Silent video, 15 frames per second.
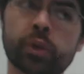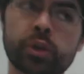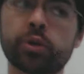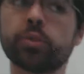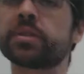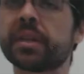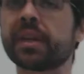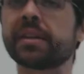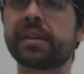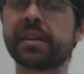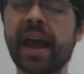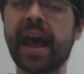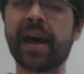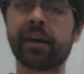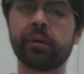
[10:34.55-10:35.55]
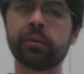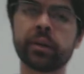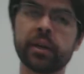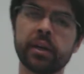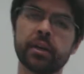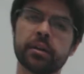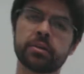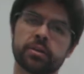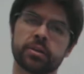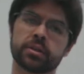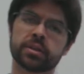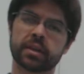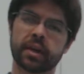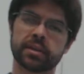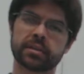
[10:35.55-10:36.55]
using it now to
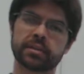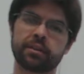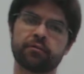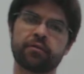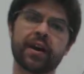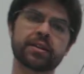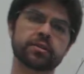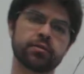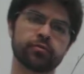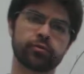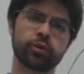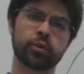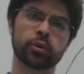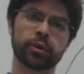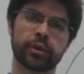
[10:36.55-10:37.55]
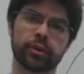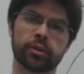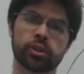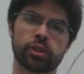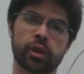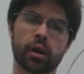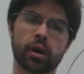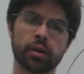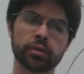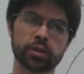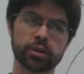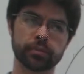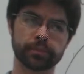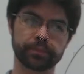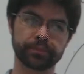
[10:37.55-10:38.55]
discuss effective nuclear
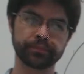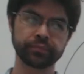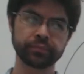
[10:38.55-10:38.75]
charge.